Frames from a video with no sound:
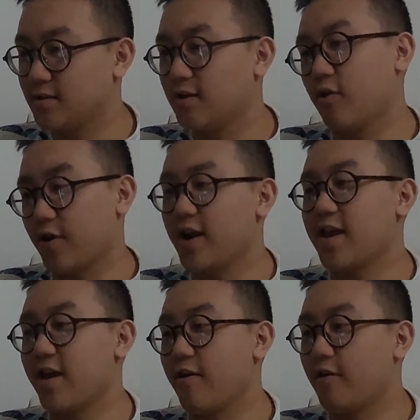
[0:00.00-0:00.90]
no, in a
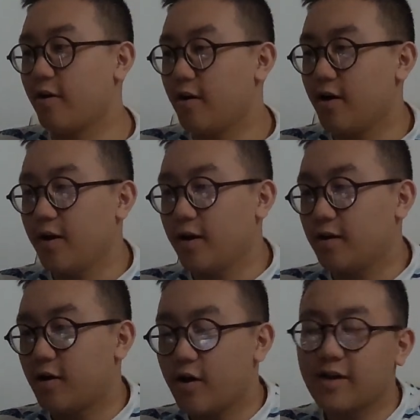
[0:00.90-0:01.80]
year,
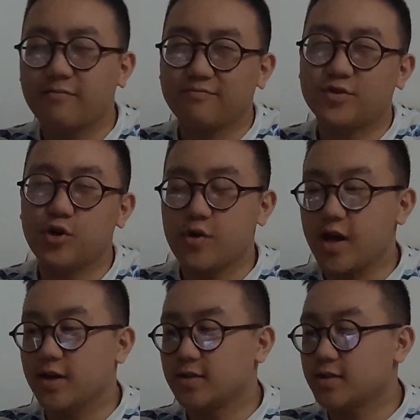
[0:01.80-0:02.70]
two
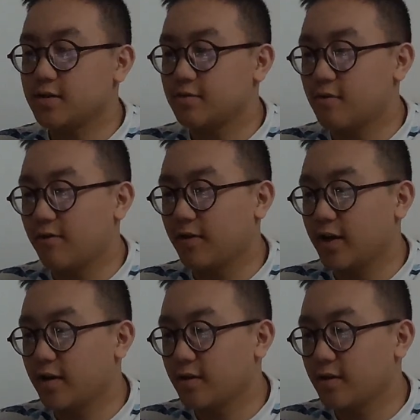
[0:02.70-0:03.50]
years roughly.